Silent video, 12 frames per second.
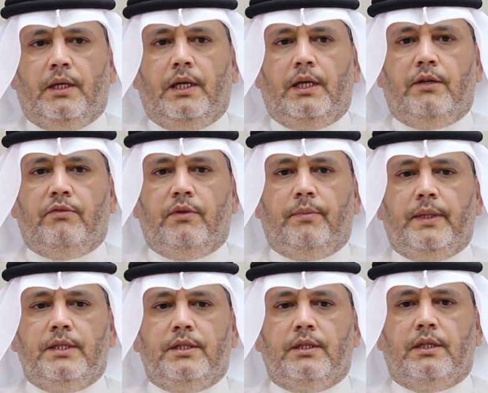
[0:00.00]
And if the
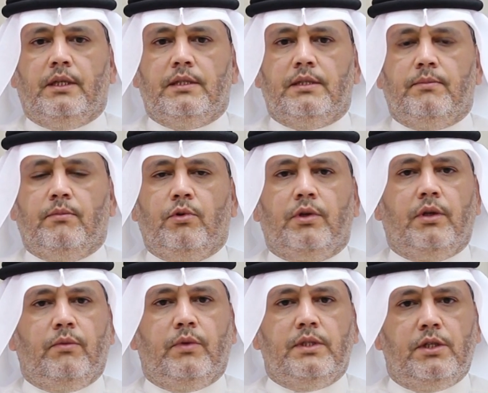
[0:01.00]
patient has more
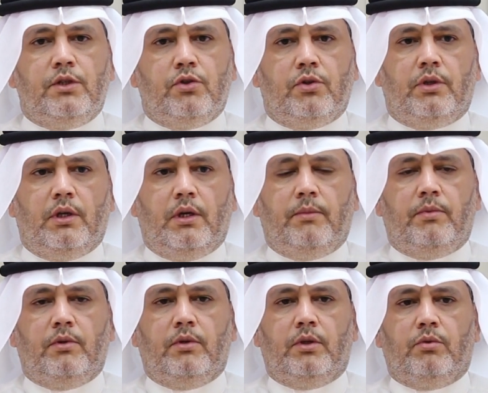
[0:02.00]
than one seizure type,
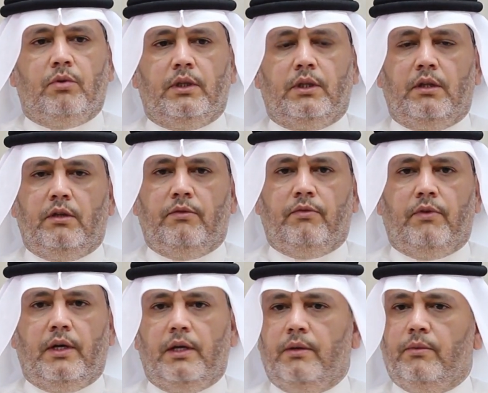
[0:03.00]
you need to
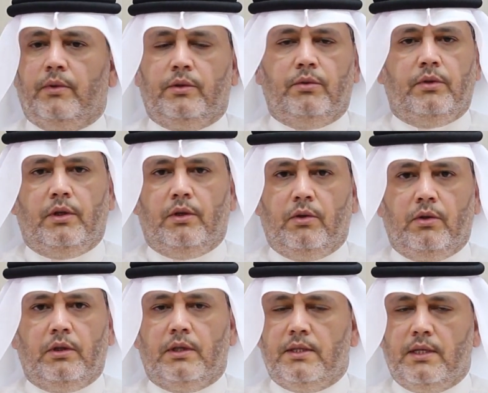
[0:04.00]
identify what do they
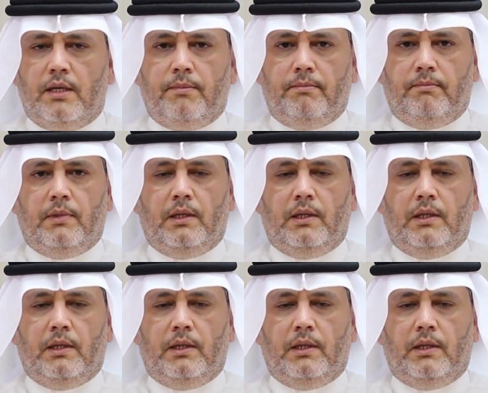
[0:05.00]
look the same,